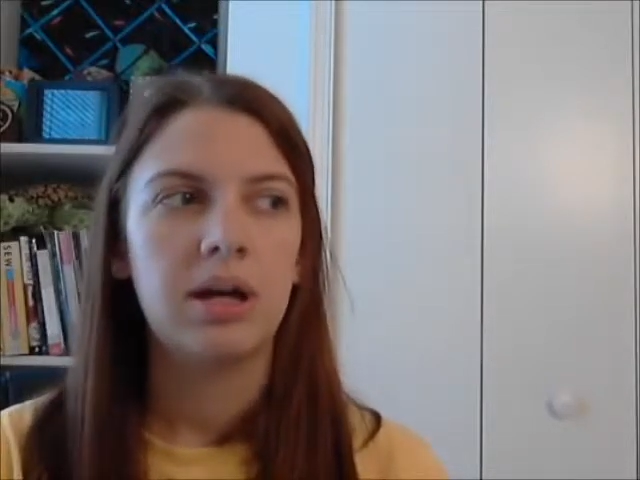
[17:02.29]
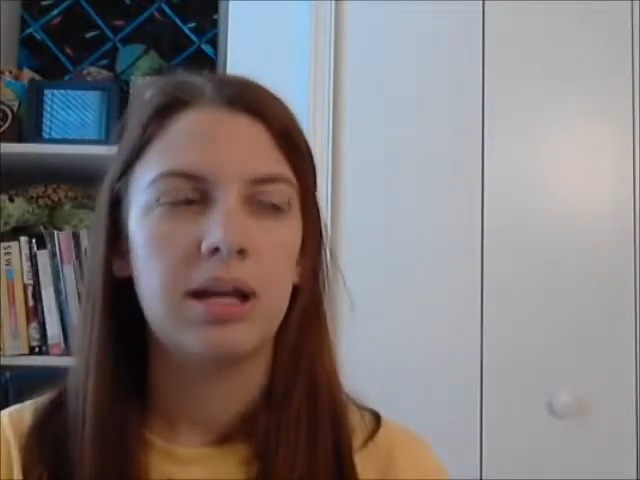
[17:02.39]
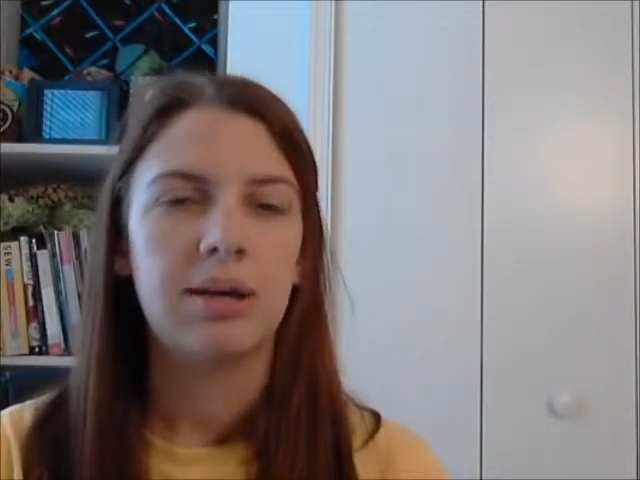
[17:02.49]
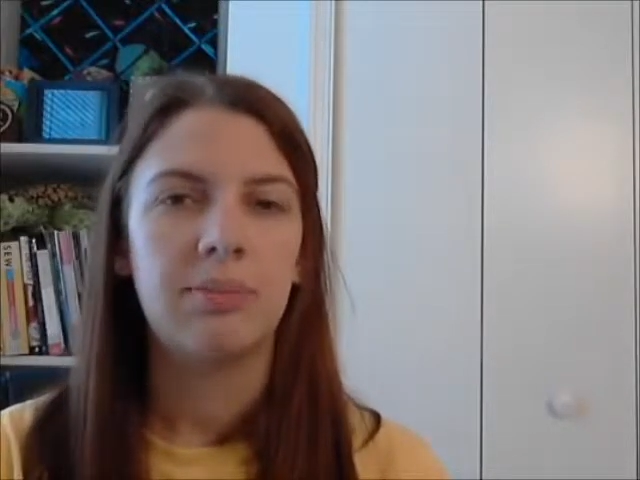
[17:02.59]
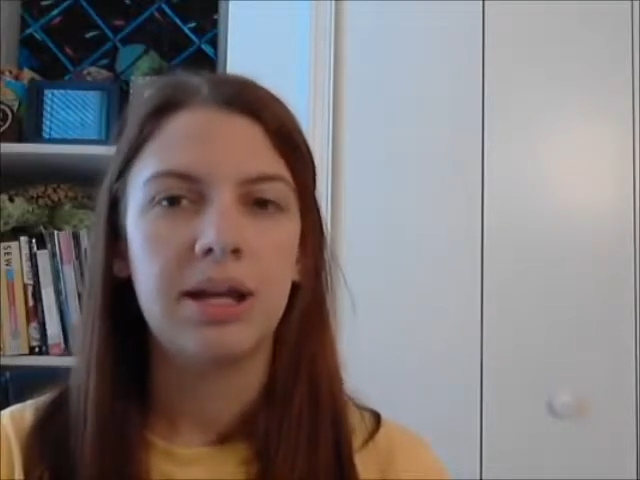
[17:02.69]

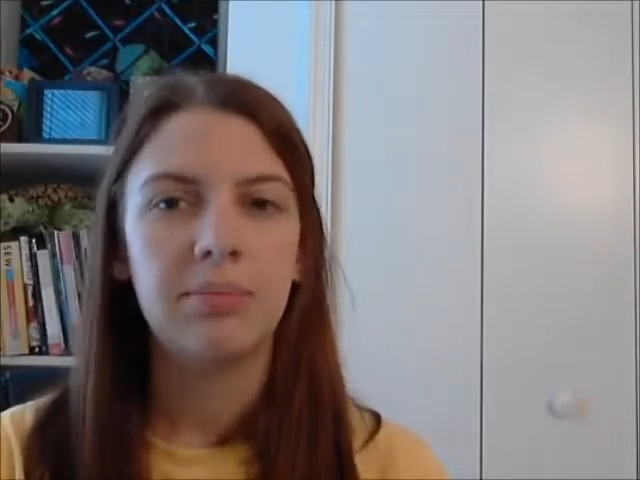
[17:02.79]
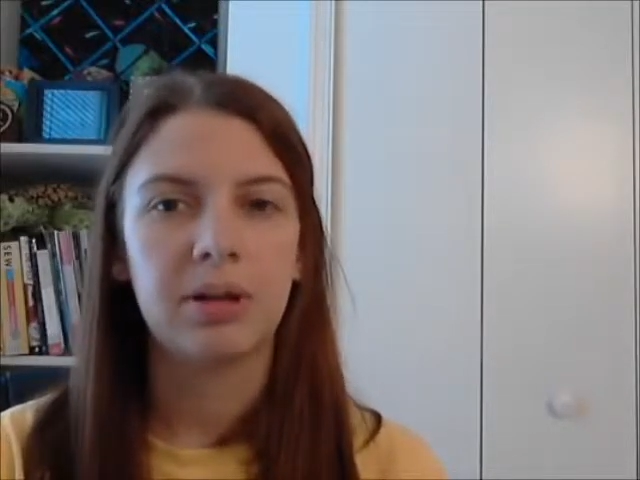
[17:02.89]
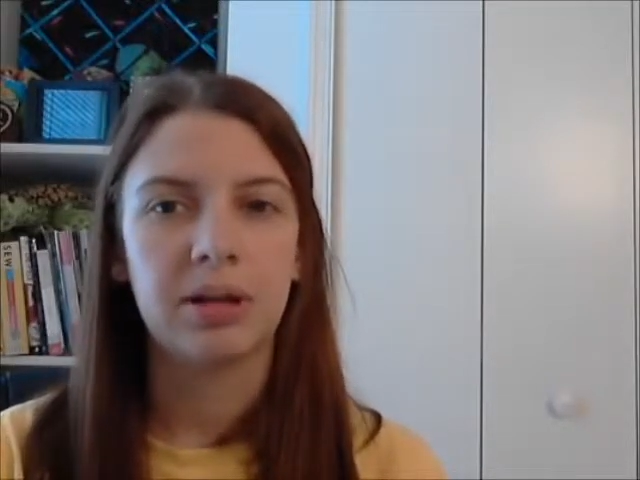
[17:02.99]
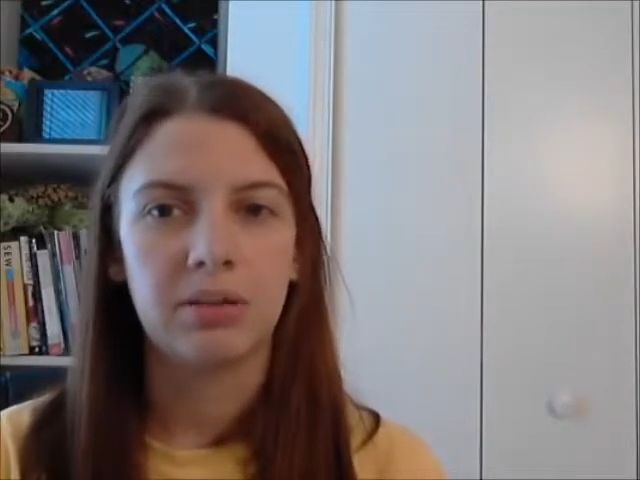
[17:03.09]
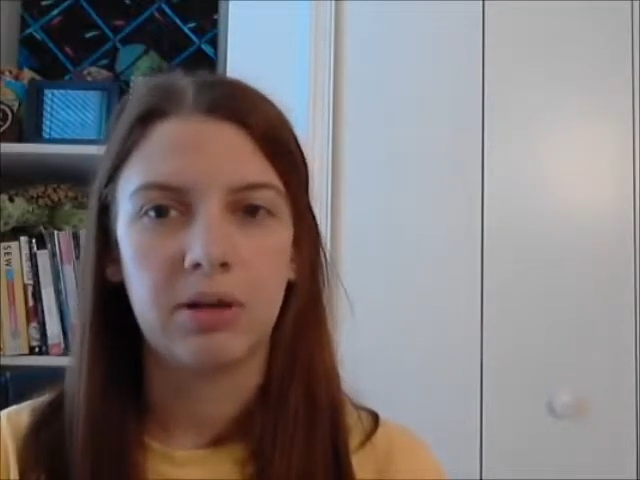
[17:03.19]
And I made him
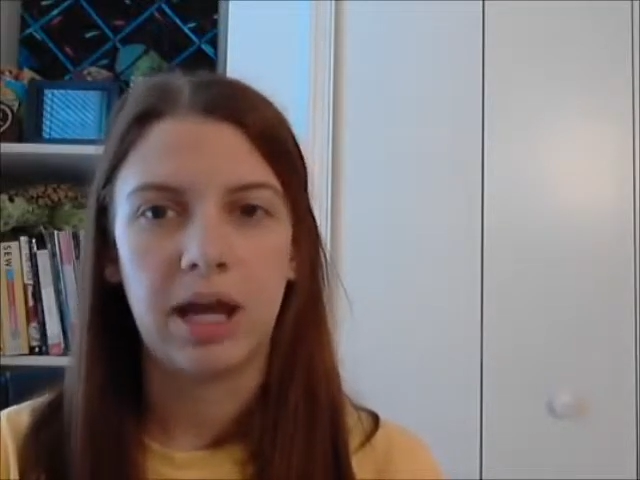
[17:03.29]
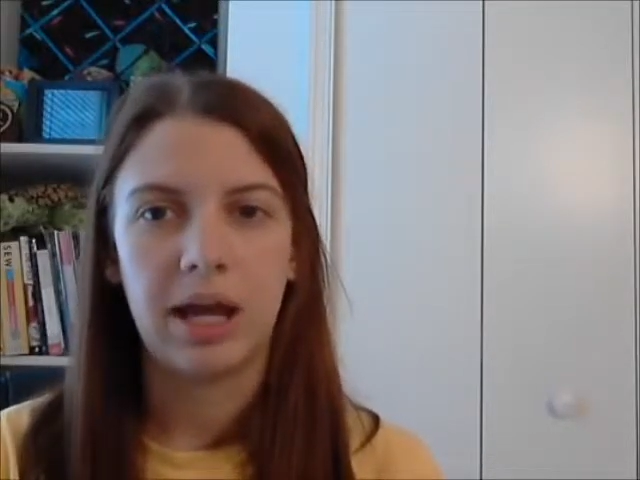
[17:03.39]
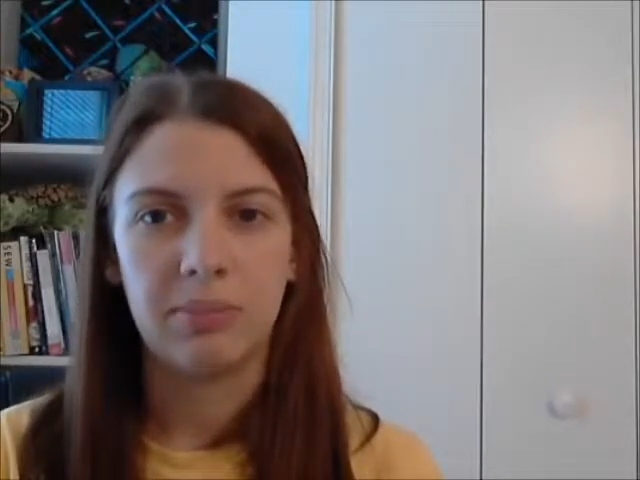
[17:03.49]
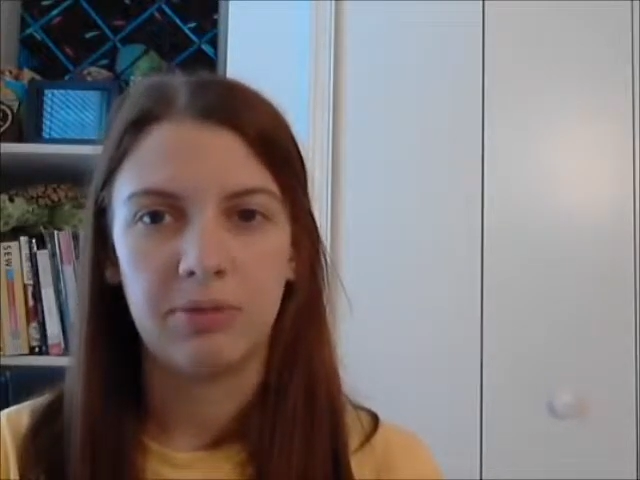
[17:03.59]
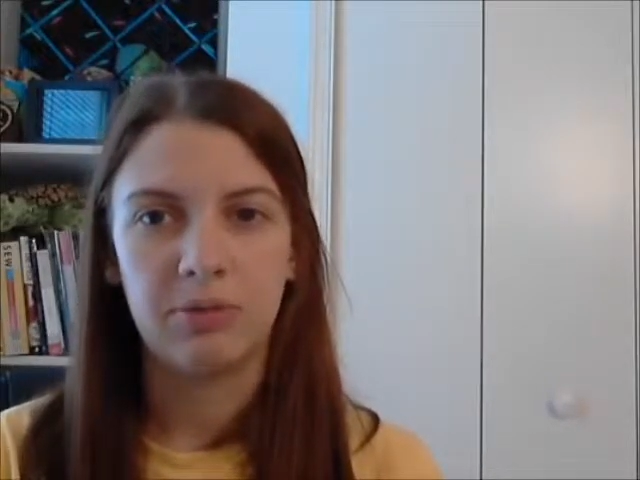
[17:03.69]
another
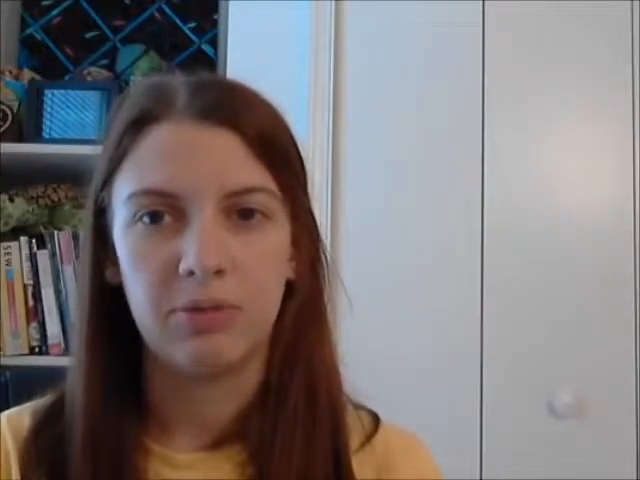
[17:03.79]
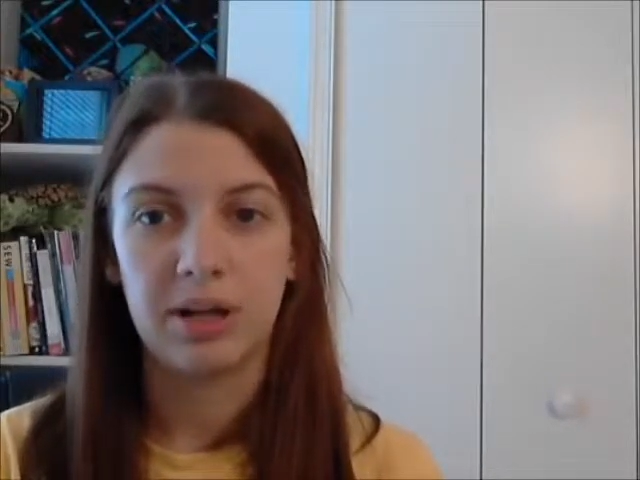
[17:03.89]
hat before.